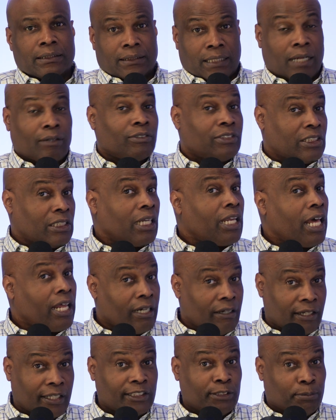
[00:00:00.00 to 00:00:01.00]
That was a lot
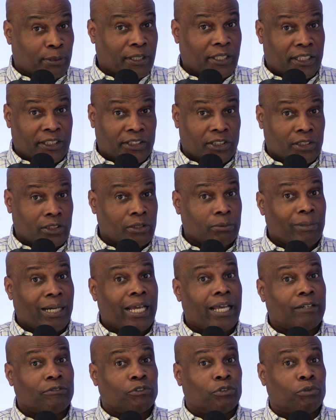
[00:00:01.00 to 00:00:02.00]
of explanation. You might
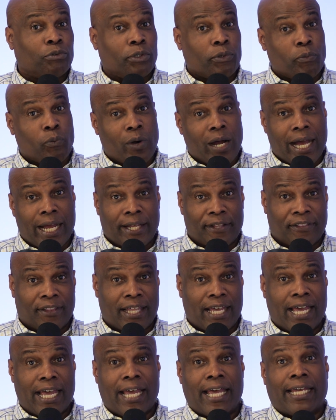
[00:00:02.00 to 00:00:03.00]
have to rewind
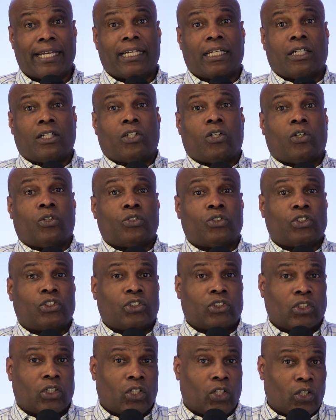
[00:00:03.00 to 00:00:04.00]
that and go
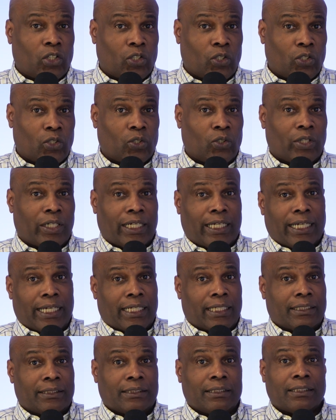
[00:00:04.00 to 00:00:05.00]
slow
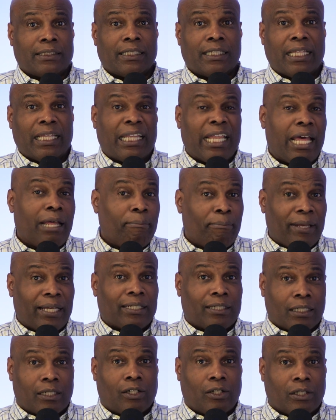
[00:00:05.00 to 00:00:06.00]
and then make
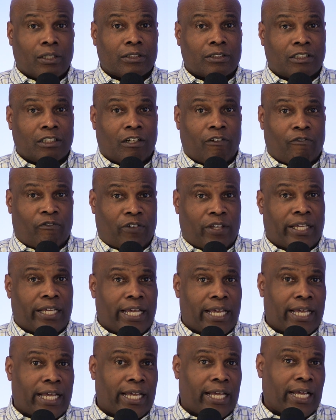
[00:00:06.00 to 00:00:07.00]
the call to the
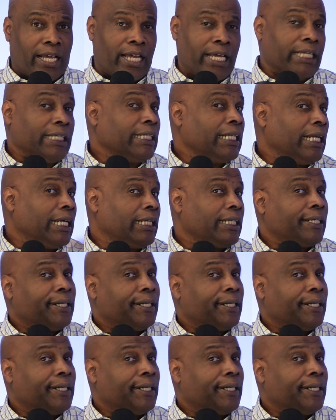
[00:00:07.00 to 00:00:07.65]
VA. And then...